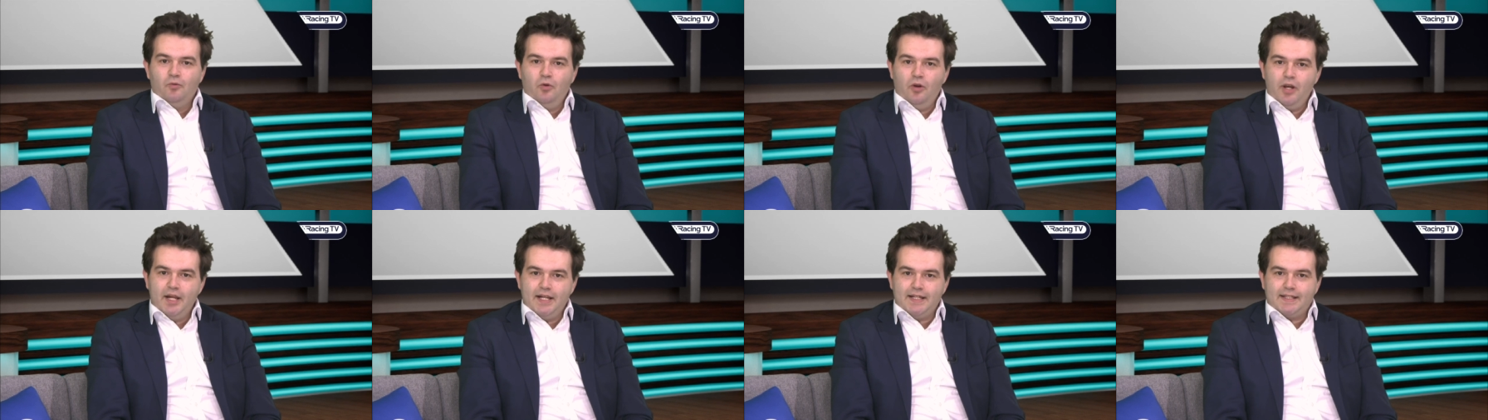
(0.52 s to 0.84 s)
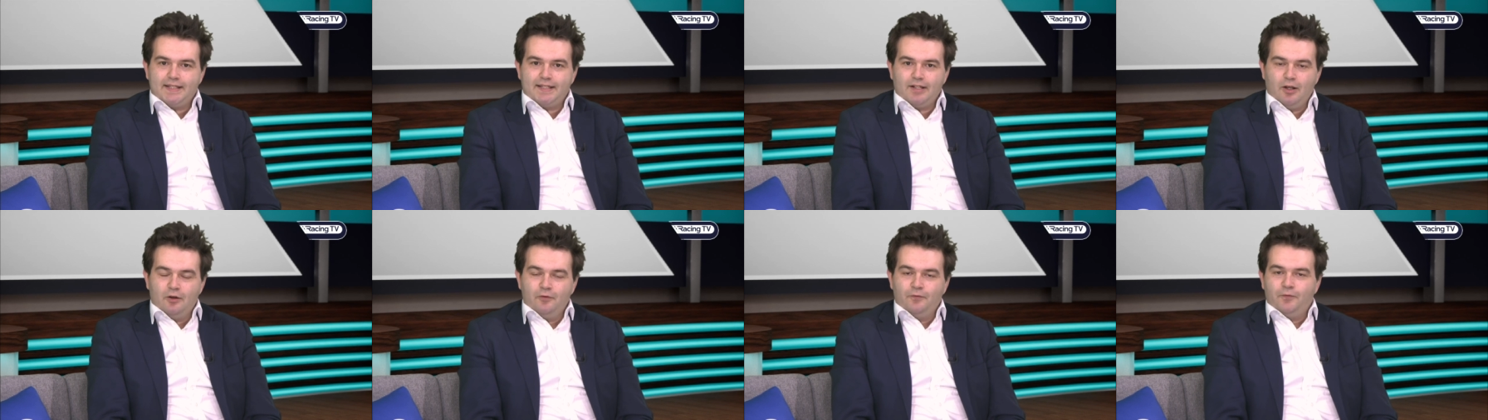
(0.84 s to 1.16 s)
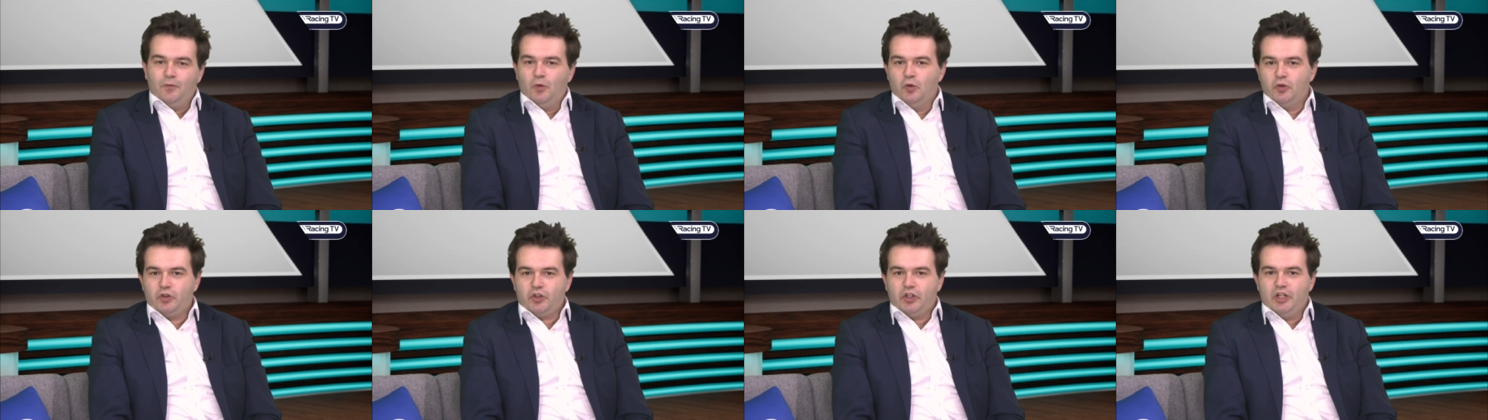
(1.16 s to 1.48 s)
Right,
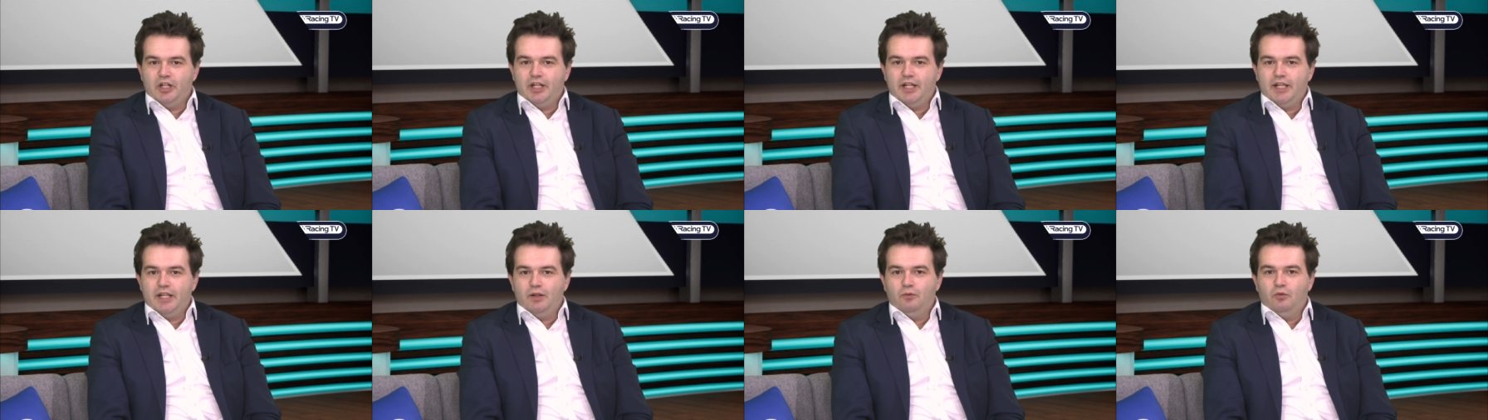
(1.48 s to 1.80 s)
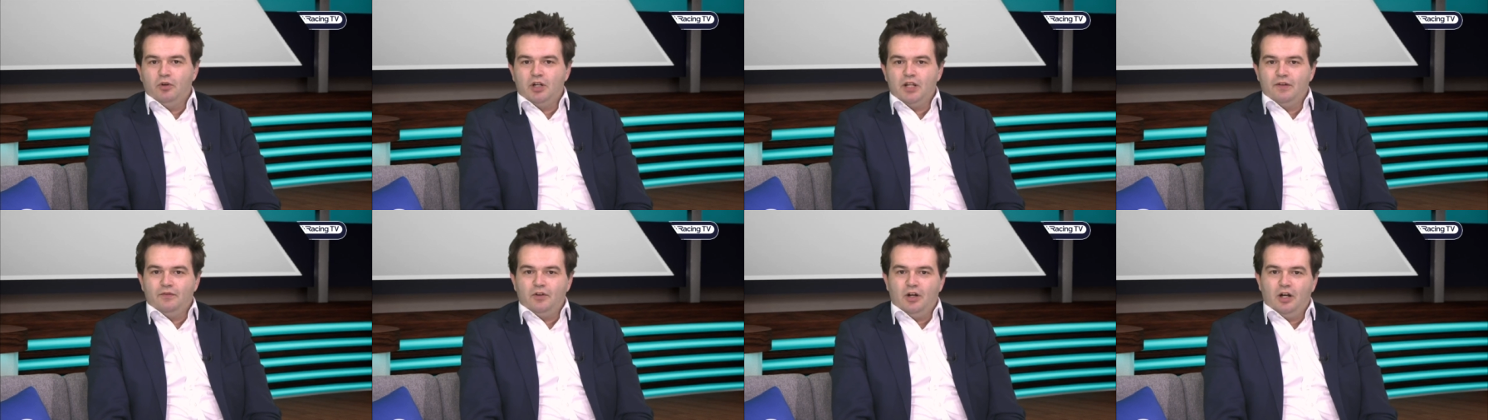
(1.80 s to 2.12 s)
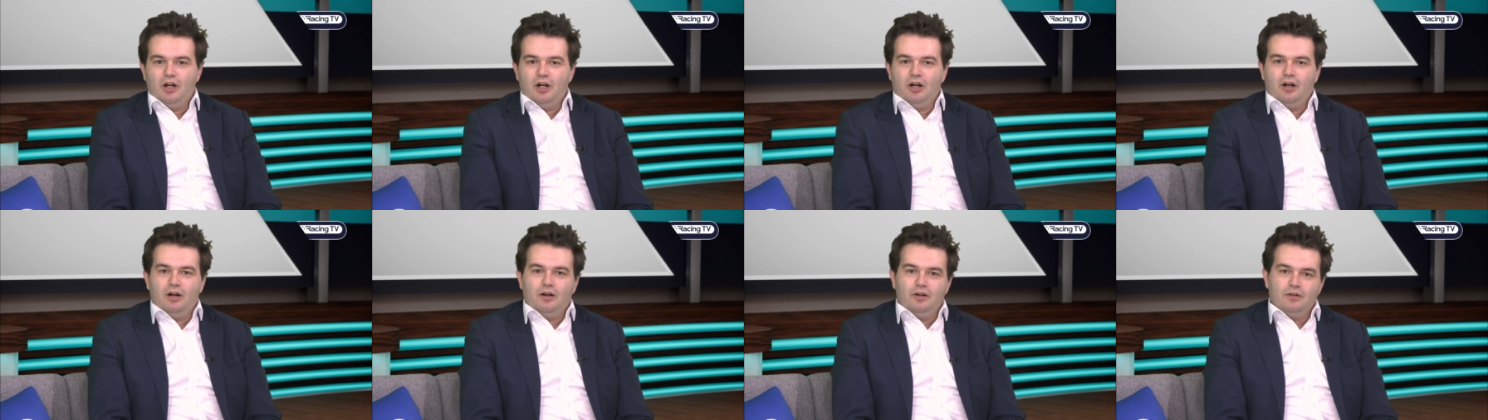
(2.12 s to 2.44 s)
unfortunately, one of
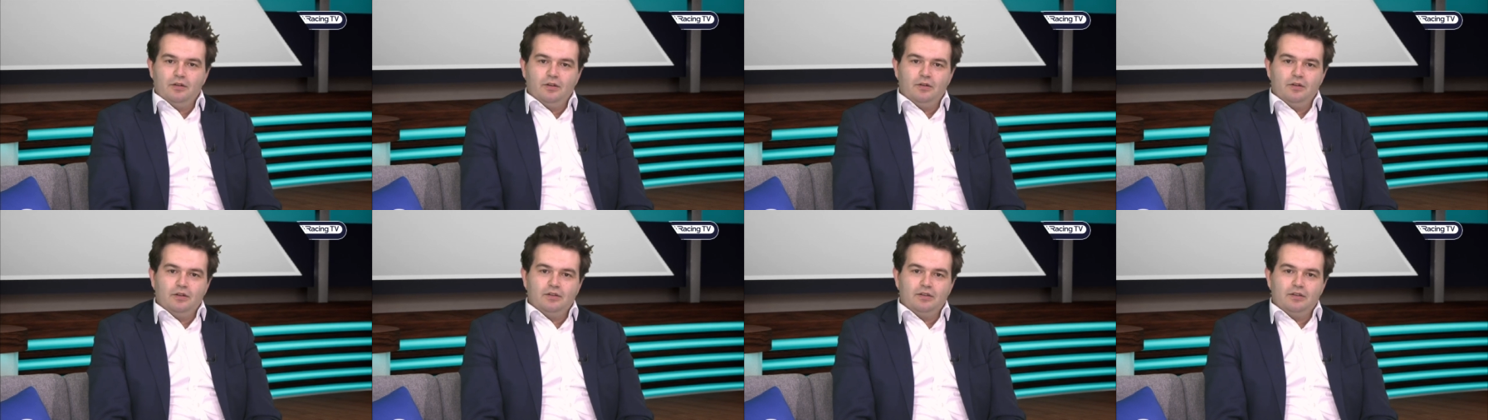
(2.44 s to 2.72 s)
our